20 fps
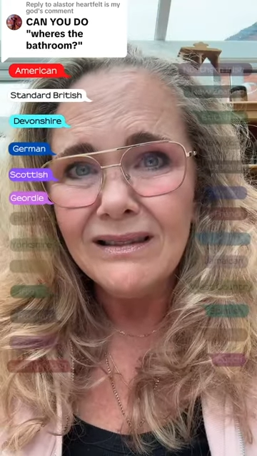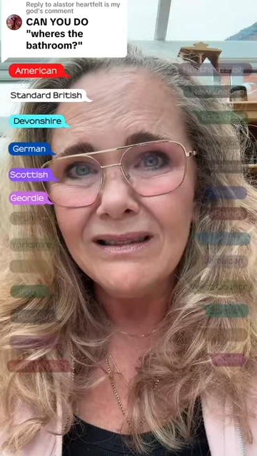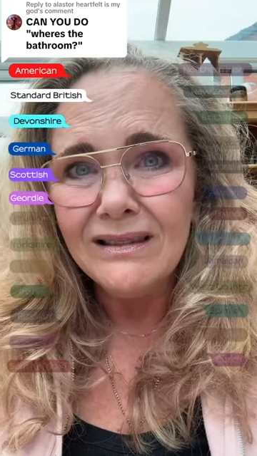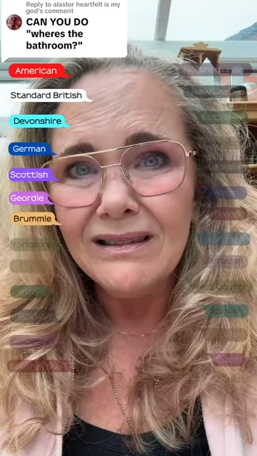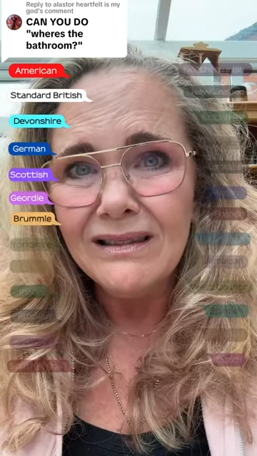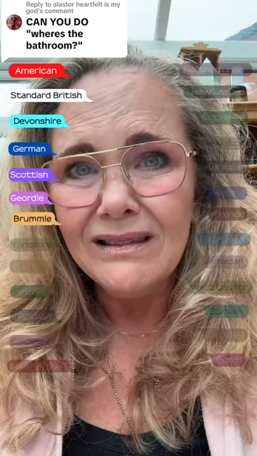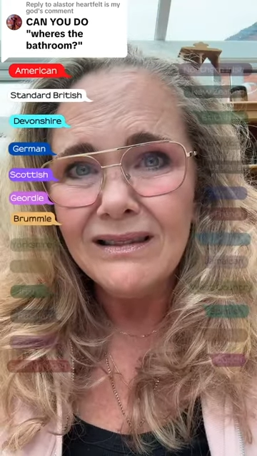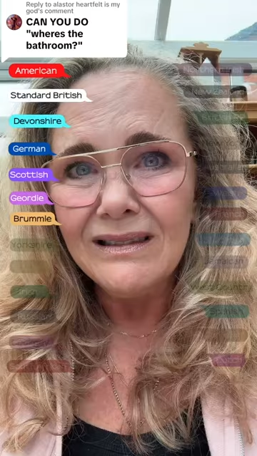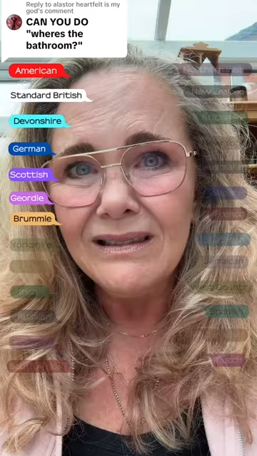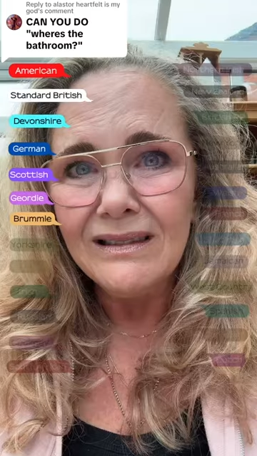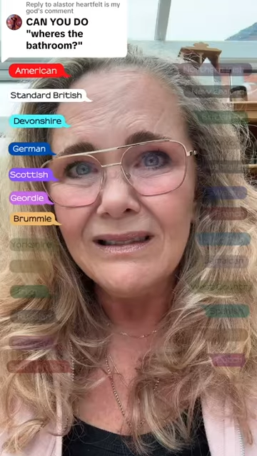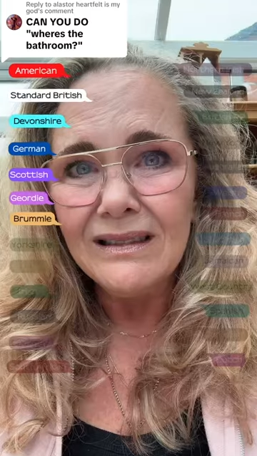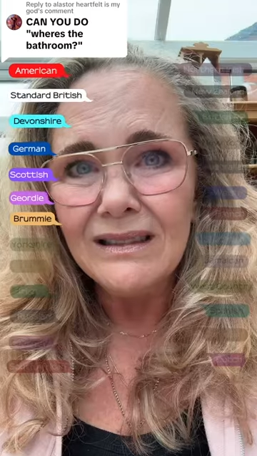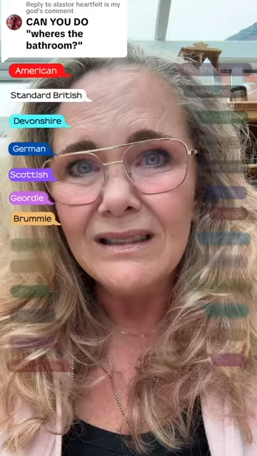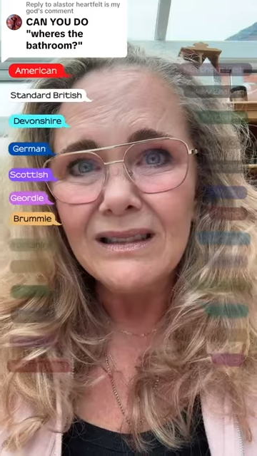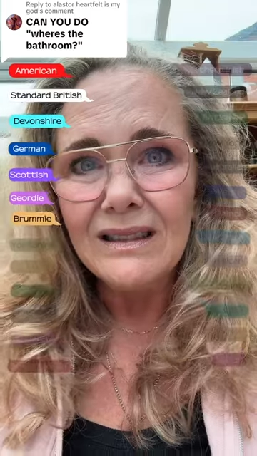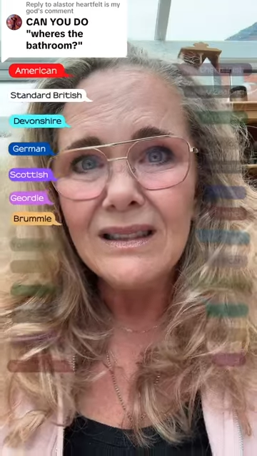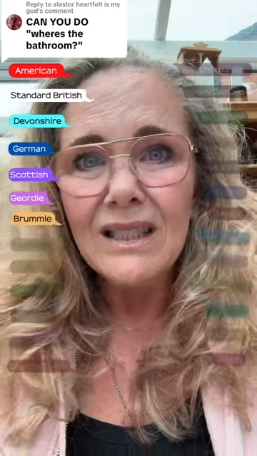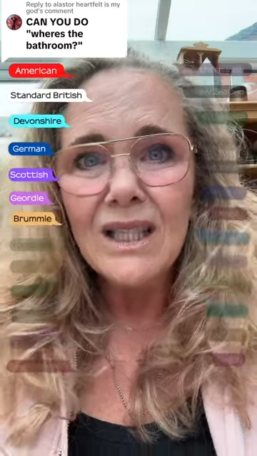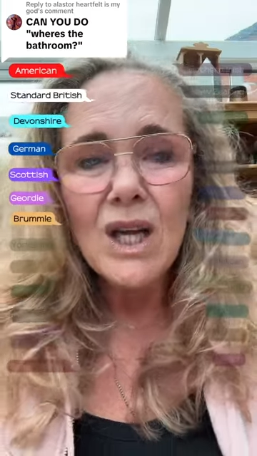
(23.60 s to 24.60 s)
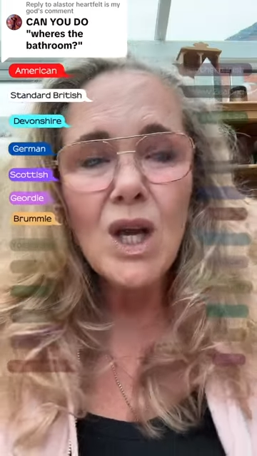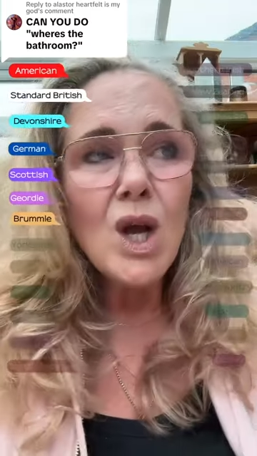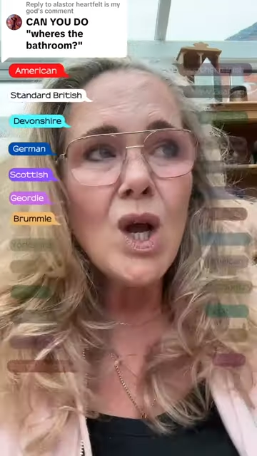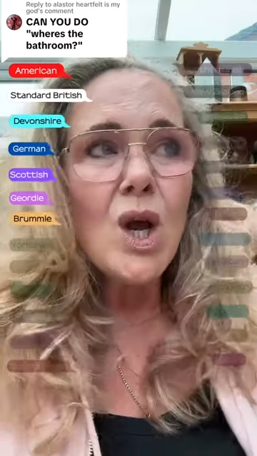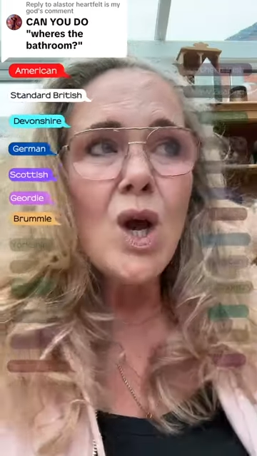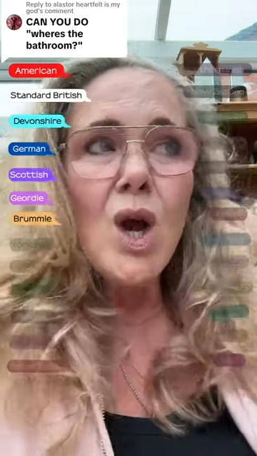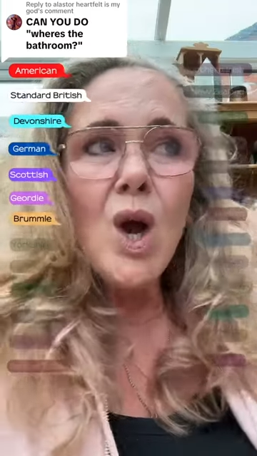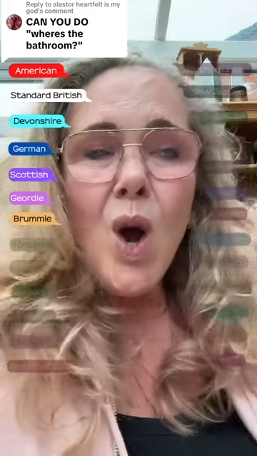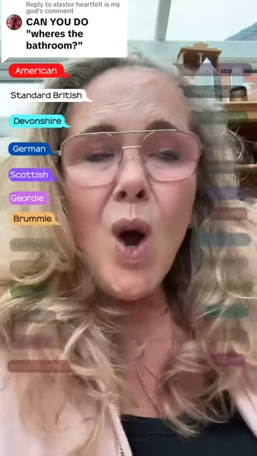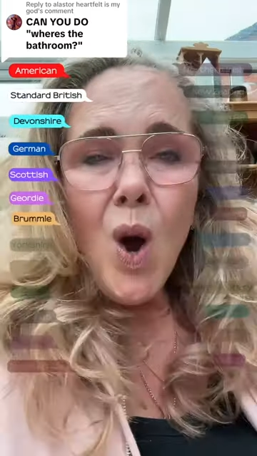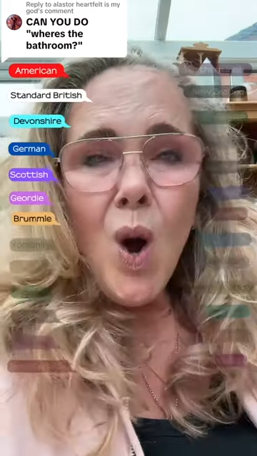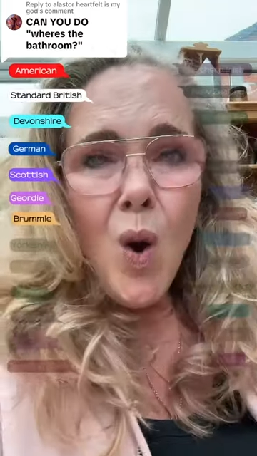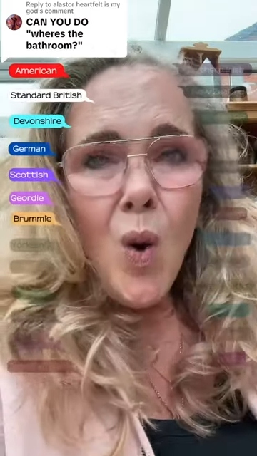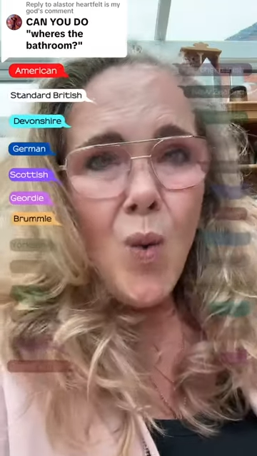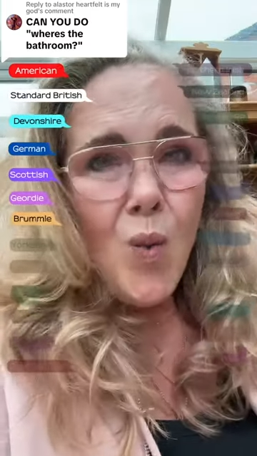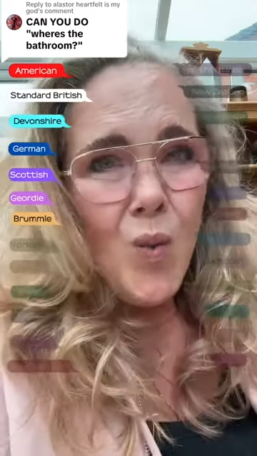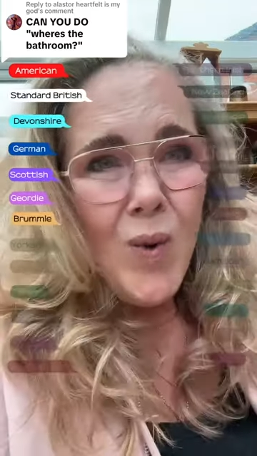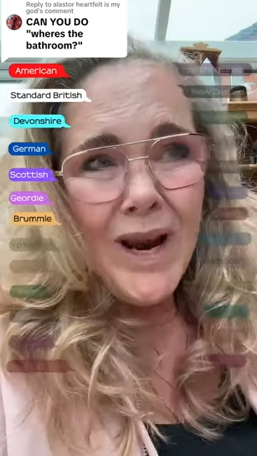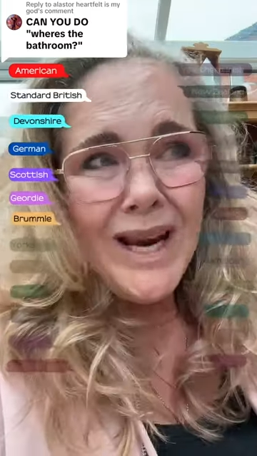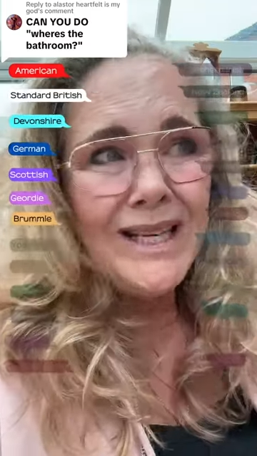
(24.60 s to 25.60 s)
Brummie.
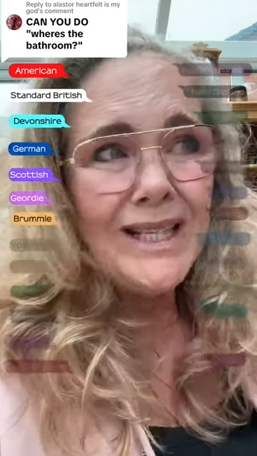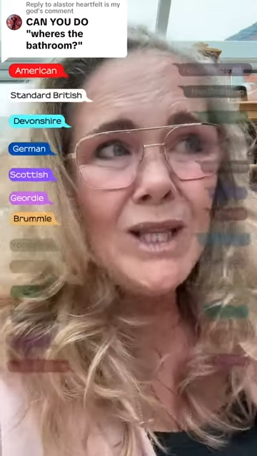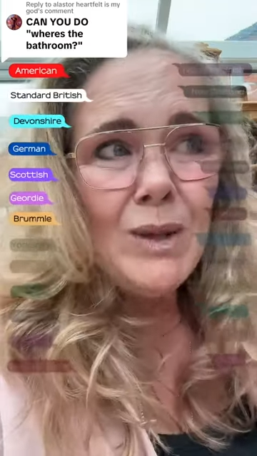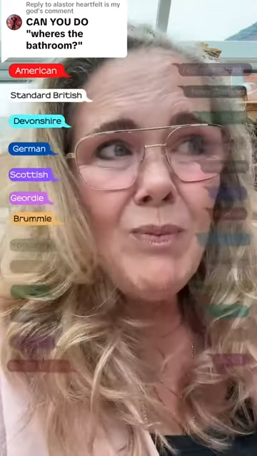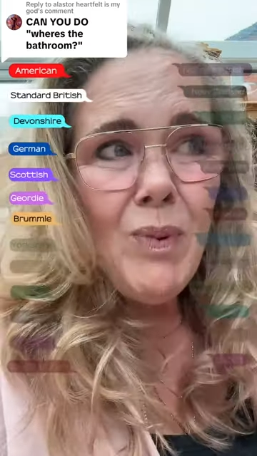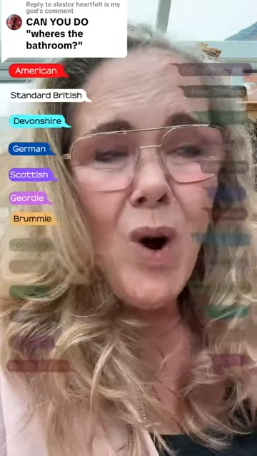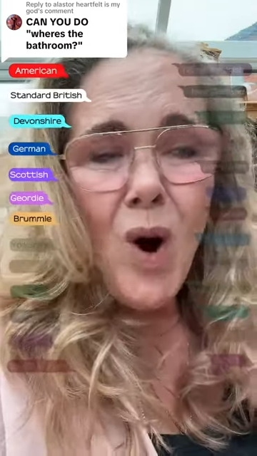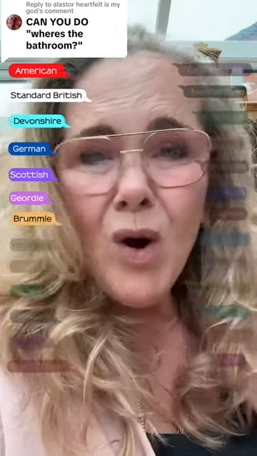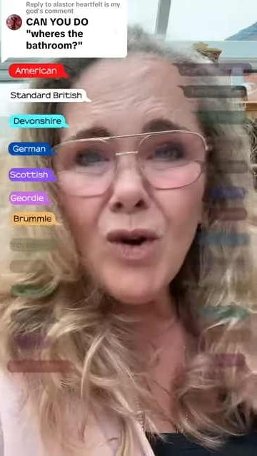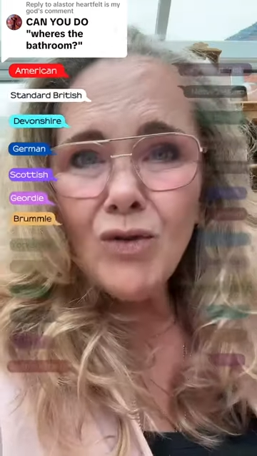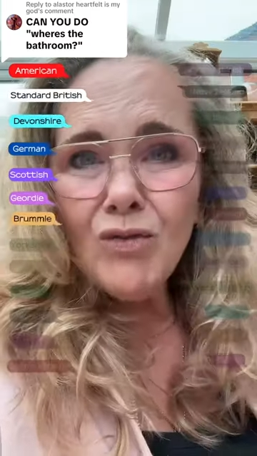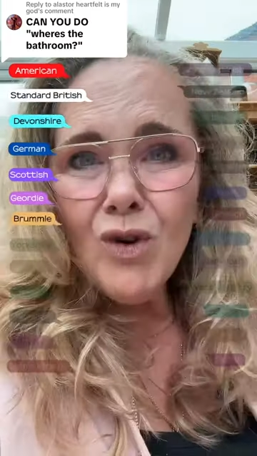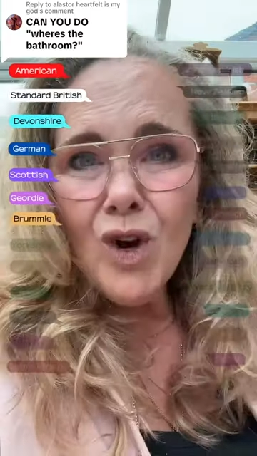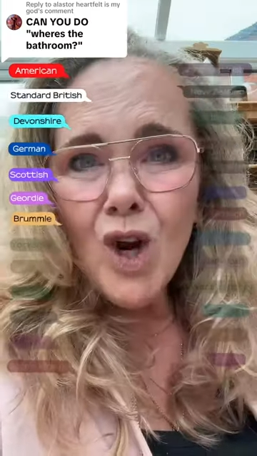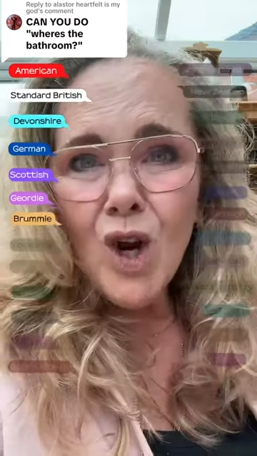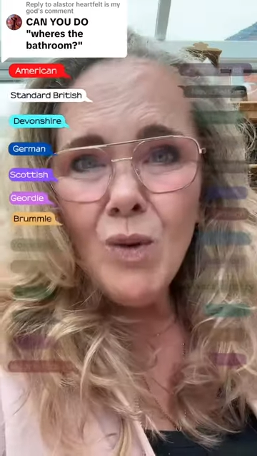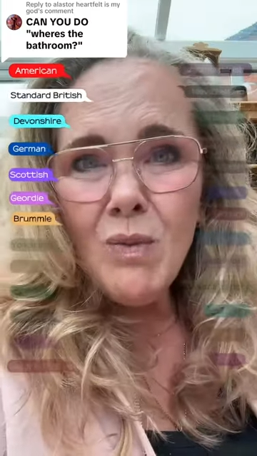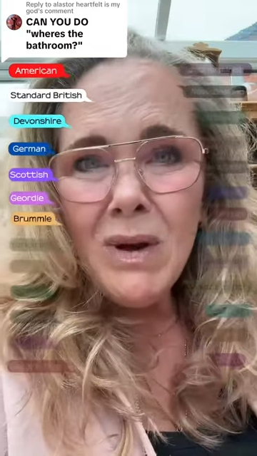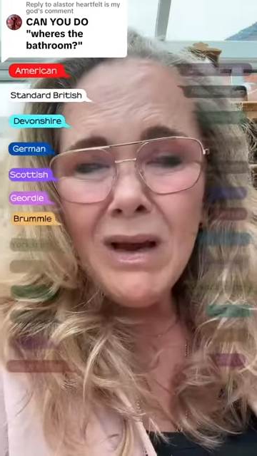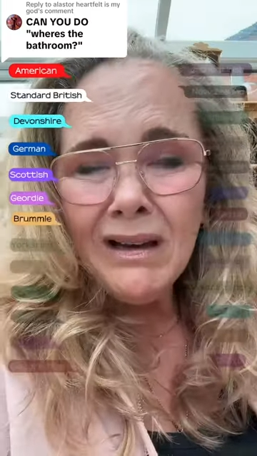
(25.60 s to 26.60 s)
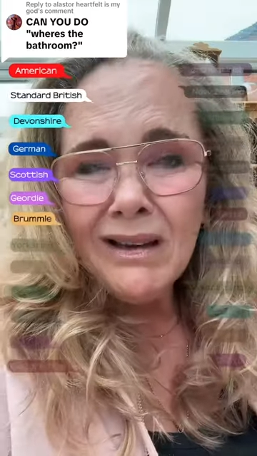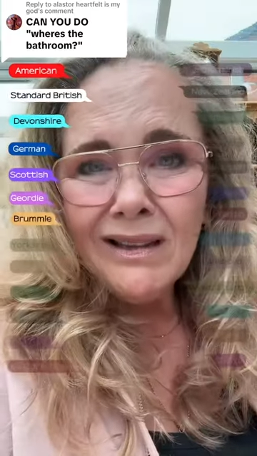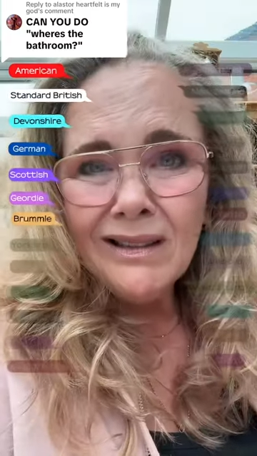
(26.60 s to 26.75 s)
Where's the bathroom?